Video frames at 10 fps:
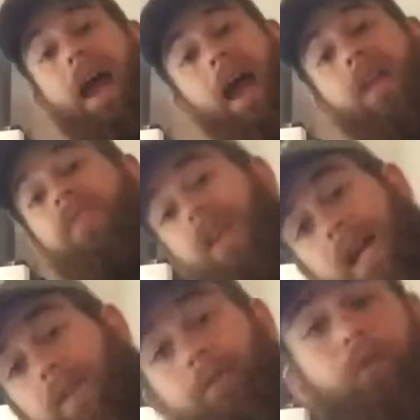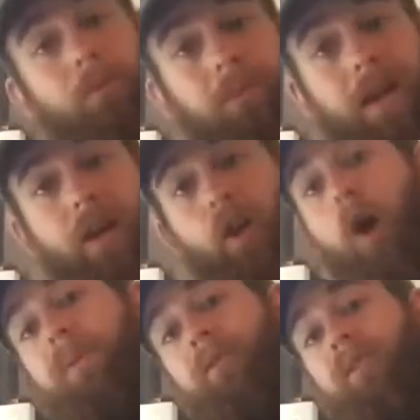And then from there, I'll
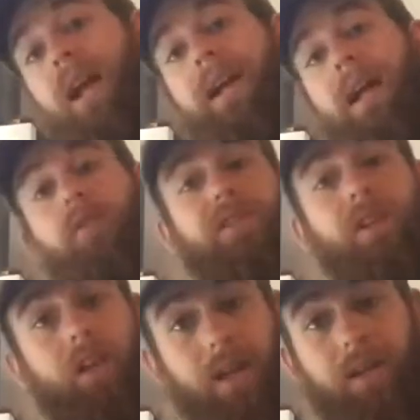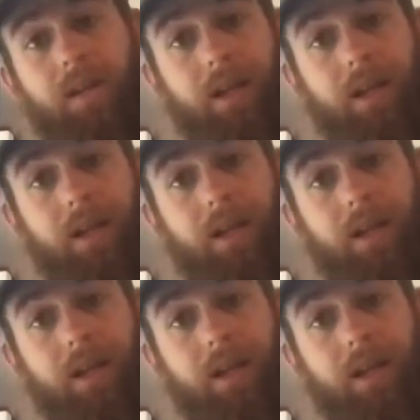be flying out to London,